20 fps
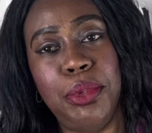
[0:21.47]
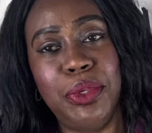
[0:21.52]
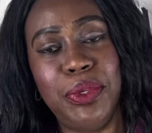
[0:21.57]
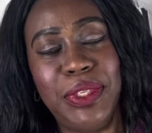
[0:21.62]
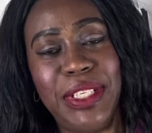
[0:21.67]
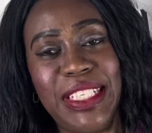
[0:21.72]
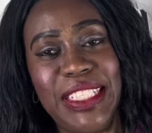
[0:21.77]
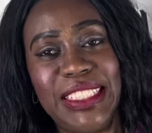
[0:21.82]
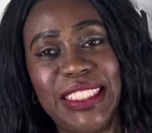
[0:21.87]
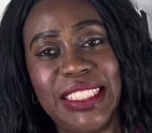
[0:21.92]

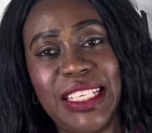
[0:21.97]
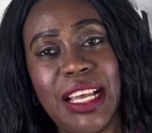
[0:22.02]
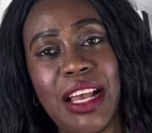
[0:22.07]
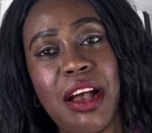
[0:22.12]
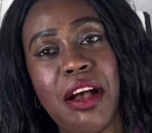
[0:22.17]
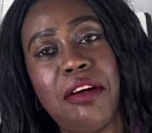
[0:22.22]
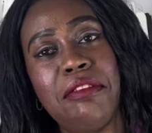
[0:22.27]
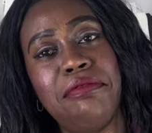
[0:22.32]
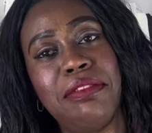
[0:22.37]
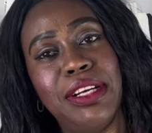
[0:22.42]
Beauty's
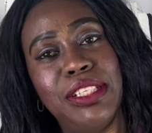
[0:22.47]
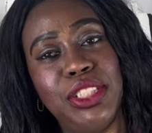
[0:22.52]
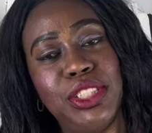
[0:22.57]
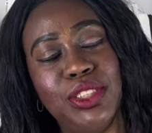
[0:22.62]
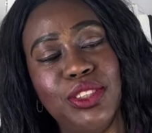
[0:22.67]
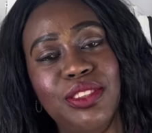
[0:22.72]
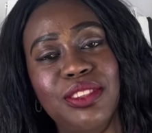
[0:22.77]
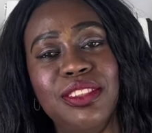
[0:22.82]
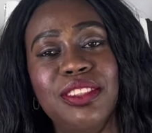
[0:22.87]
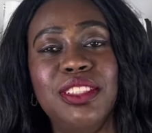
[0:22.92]

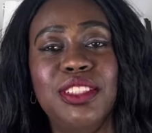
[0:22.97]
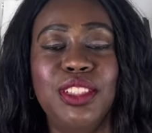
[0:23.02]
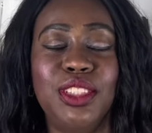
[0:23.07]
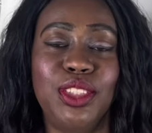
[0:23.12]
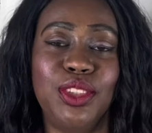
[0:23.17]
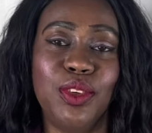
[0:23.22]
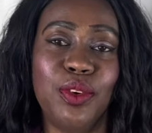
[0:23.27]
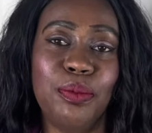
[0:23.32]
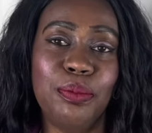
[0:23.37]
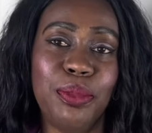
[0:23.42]
Fashion
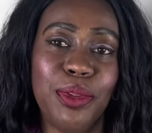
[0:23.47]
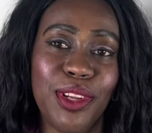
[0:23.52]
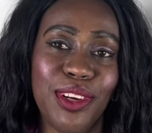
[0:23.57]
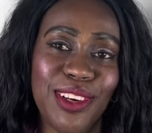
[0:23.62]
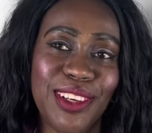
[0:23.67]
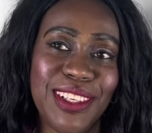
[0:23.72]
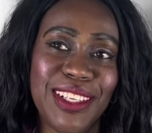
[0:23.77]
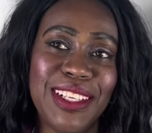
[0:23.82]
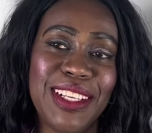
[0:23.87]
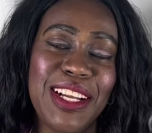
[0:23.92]
Zone
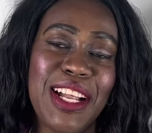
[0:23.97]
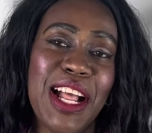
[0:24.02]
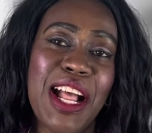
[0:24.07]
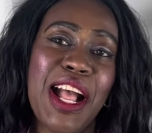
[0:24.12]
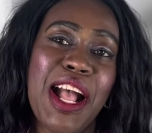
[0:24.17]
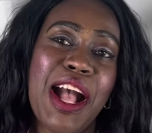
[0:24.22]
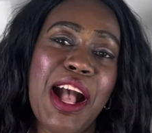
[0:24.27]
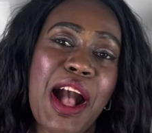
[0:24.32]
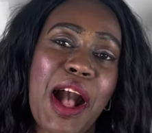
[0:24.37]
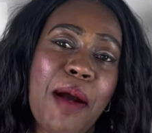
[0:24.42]
blog.
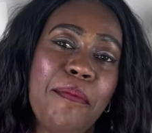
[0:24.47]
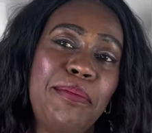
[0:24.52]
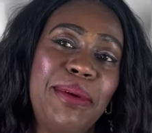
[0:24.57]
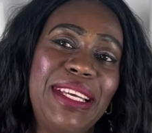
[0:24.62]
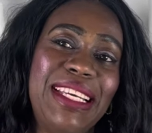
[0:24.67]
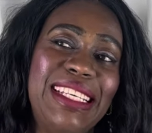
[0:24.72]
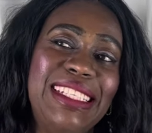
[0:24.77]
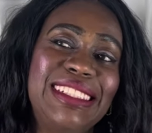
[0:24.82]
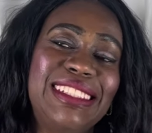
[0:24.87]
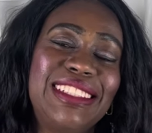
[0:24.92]
Happy
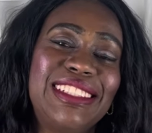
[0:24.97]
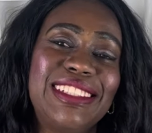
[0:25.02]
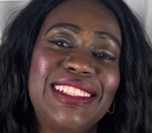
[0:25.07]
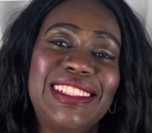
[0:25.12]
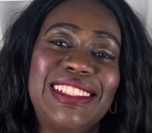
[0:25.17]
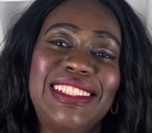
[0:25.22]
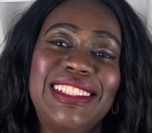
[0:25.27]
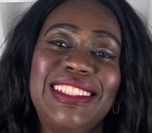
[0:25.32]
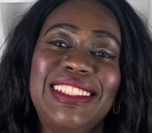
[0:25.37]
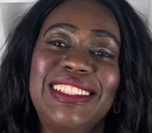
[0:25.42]

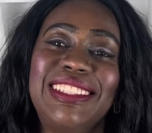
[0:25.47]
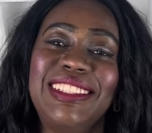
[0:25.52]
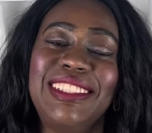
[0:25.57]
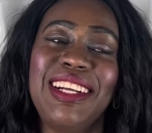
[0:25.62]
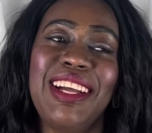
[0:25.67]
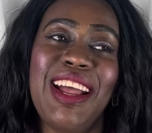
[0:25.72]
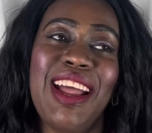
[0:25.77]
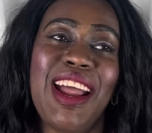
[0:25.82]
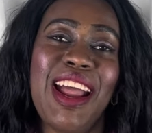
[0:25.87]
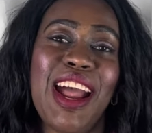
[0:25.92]
Easter!
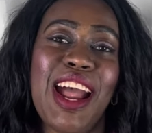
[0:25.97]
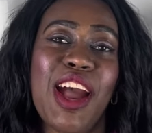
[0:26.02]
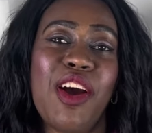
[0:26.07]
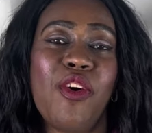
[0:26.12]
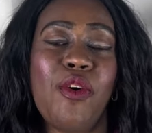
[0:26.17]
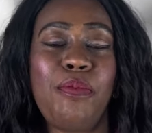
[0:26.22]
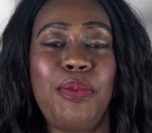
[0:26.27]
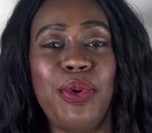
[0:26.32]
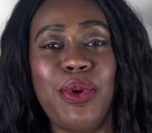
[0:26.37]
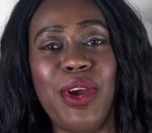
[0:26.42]
I
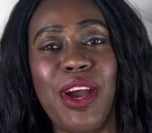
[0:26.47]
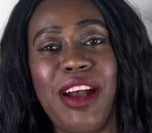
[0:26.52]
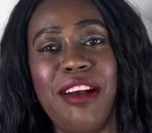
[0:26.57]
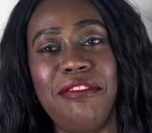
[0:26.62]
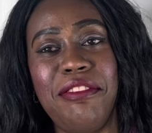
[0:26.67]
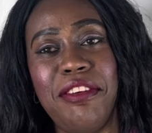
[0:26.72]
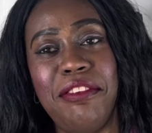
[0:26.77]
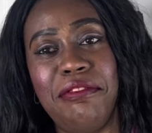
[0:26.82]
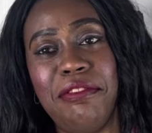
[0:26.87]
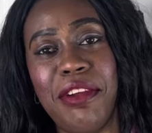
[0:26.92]
hope you have
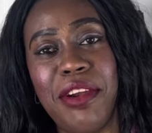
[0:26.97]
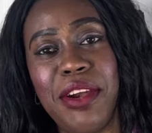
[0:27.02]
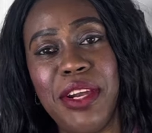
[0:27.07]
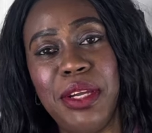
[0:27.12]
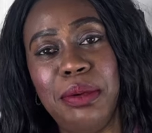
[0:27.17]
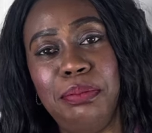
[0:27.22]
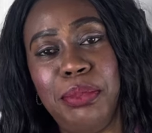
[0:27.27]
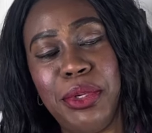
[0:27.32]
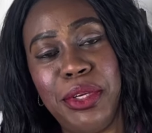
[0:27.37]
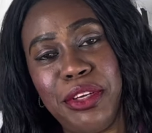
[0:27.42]
a very
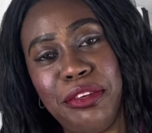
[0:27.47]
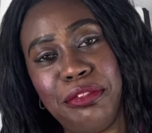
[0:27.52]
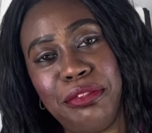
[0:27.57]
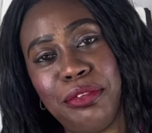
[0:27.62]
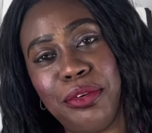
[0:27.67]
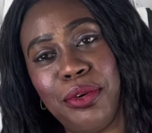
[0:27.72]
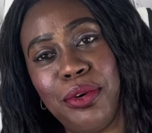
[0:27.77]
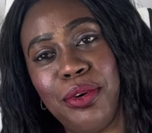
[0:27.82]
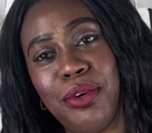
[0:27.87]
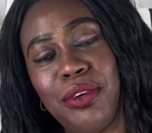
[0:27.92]

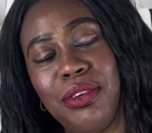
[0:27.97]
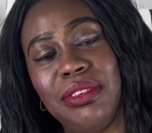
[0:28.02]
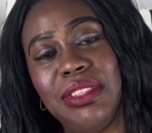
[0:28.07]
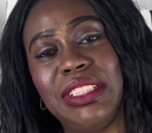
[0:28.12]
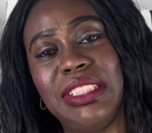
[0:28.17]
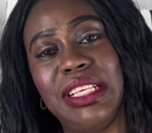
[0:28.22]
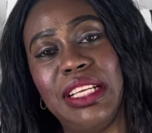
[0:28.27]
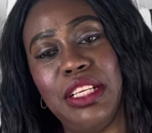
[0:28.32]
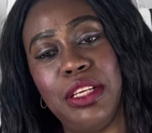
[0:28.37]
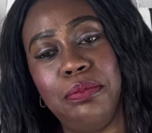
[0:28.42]
beautiful
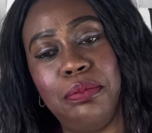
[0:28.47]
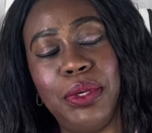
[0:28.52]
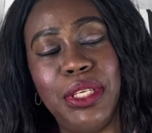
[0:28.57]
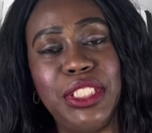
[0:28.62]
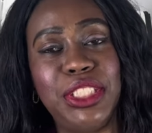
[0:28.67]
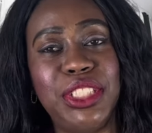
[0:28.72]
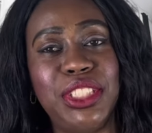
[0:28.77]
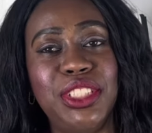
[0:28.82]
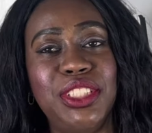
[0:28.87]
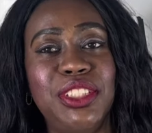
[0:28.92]

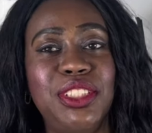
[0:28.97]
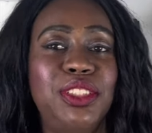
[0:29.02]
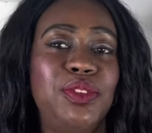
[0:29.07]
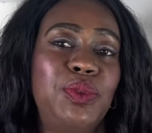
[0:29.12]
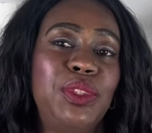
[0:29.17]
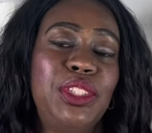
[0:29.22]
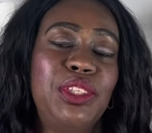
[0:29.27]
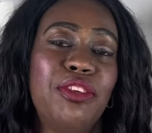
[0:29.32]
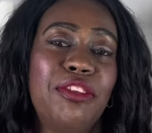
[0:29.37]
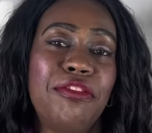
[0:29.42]
celebration
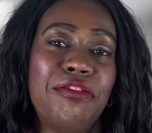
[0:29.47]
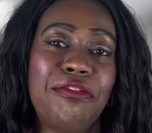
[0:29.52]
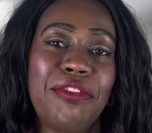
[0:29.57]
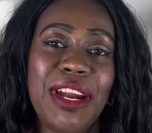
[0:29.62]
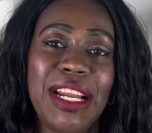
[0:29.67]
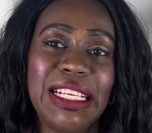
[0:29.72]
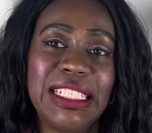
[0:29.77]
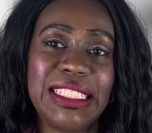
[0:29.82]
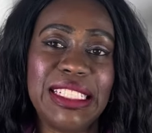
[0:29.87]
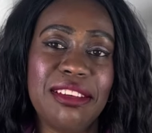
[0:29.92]
with your
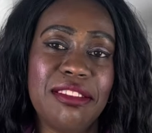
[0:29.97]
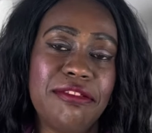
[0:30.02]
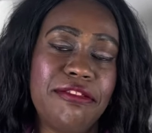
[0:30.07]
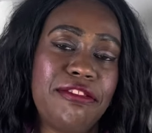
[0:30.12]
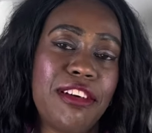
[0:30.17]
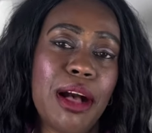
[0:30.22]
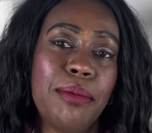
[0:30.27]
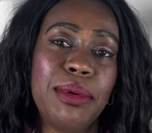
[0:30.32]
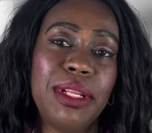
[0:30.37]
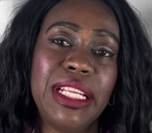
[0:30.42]
friends and
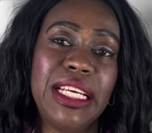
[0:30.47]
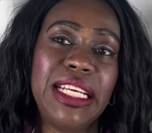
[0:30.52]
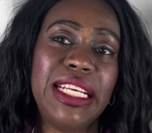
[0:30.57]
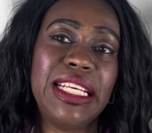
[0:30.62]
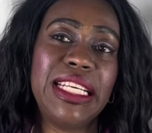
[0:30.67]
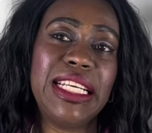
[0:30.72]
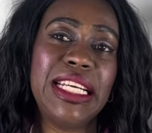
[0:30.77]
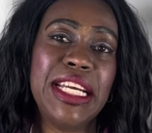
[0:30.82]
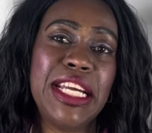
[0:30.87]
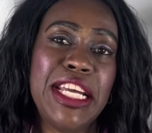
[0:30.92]

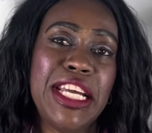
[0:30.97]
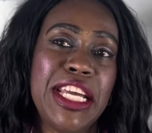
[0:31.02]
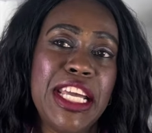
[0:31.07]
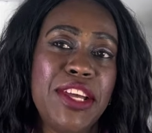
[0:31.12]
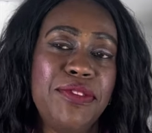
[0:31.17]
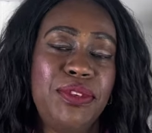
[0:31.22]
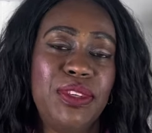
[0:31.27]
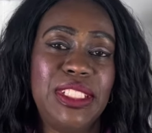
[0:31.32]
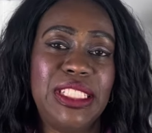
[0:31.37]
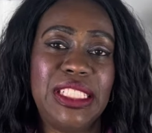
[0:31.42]
family
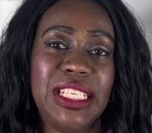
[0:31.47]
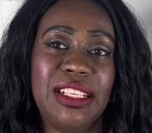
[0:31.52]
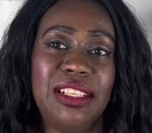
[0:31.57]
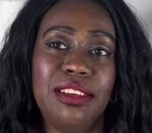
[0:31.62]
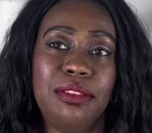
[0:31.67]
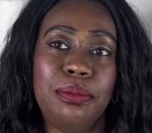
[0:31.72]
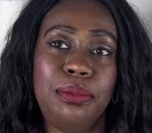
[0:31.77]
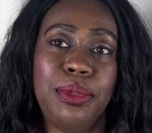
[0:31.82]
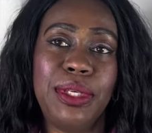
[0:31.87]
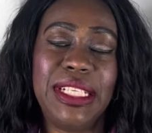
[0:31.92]
if you
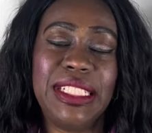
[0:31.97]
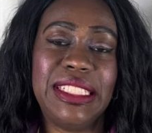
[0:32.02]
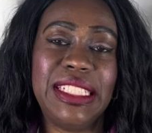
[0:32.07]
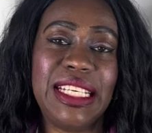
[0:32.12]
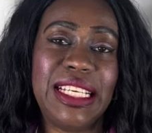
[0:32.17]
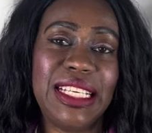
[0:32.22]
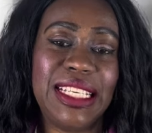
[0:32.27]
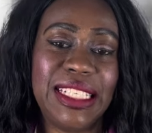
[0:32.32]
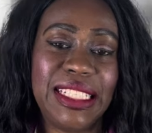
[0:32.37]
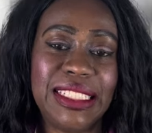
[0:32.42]
celebrate
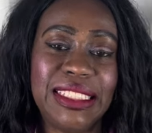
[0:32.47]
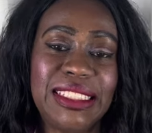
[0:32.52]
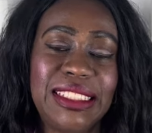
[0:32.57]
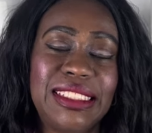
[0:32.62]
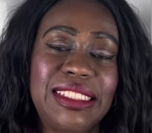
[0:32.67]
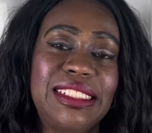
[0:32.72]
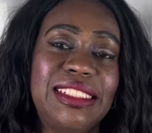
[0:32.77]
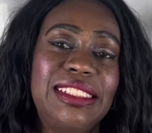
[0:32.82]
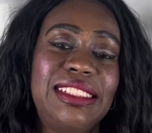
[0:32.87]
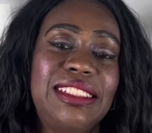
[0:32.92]

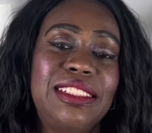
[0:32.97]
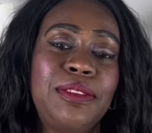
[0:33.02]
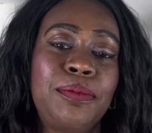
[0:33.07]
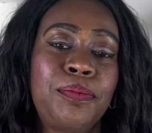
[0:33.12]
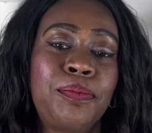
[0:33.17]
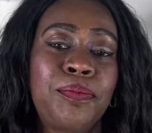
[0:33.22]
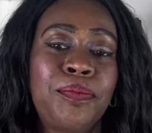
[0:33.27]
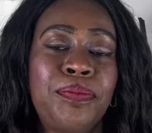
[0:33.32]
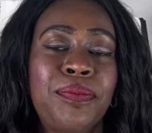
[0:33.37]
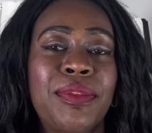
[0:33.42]
Easter.
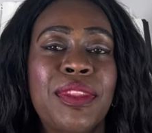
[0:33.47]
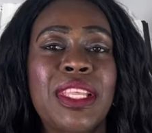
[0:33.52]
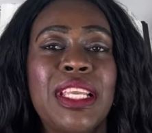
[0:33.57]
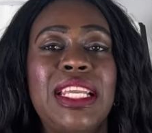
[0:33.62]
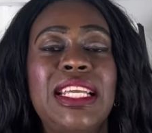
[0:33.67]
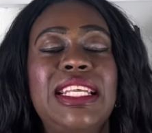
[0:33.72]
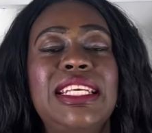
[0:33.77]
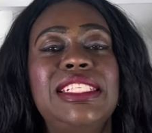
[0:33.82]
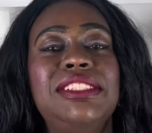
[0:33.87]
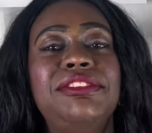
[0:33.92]

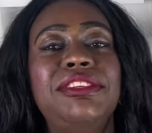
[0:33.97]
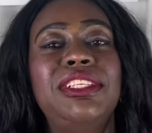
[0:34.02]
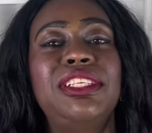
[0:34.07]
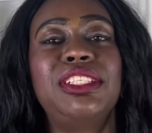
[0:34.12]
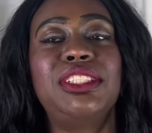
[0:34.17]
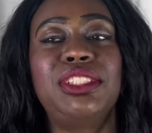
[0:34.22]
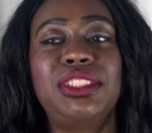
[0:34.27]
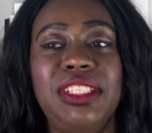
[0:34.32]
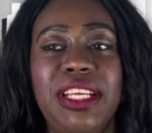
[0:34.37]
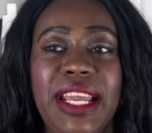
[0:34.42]
In this video
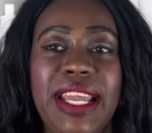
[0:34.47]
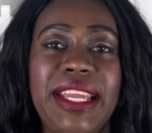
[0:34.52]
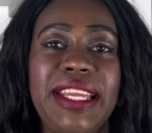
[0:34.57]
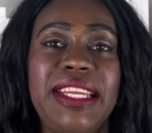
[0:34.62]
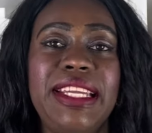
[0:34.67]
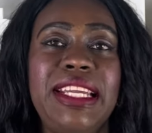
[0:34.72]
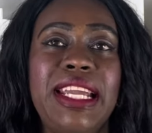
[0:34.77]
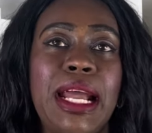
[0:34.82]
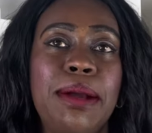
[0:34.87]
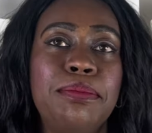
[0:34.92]

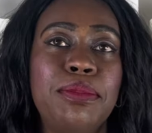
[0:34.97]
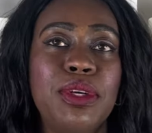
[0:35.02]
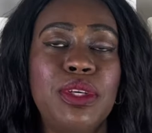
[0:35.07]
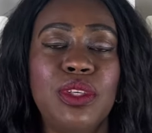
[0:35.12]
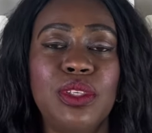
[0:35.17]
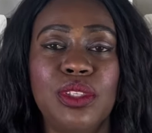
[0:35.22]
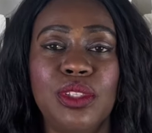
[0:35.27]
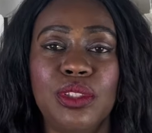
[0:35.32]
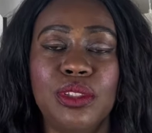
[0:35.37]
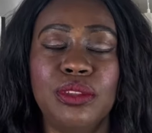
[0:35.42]
today, I'm going
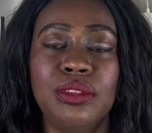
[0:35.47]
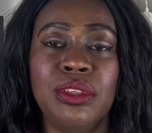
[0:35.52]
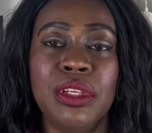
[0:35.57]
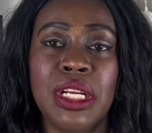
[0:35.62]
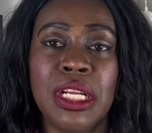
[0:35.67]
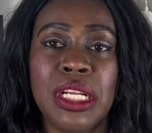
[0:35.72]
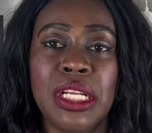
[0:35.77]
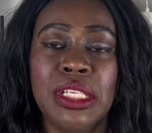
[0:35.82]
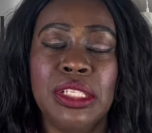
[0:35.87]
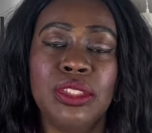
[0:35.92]
to
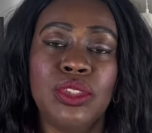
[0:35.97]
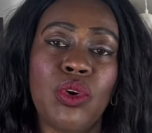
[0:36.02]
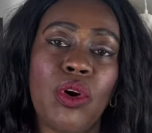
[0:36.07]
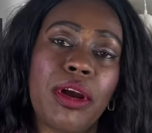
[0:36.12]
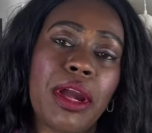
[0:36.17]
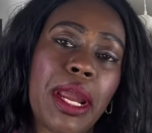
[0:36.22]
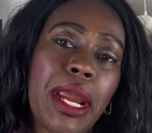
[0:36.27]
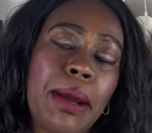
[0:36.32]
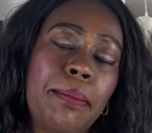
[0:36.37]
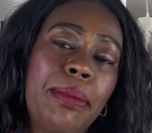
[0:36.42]
talk
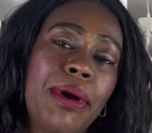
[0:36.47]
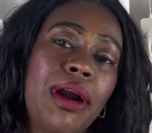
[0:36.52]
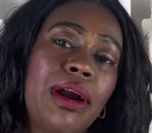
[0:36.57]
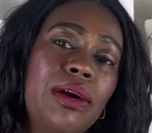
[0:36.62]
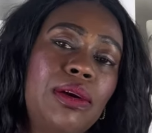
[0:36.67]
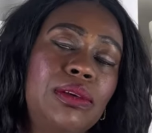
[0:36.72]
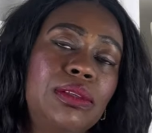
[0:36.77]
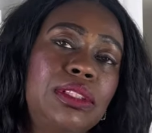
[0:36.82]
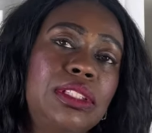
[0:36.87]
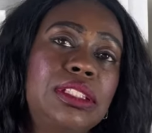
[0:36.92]

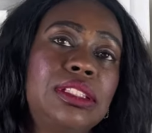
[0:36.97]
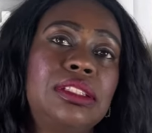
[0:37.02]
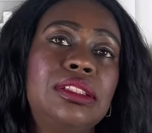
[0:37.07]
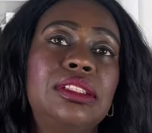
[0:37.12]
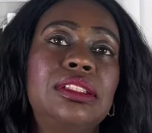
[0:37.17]
about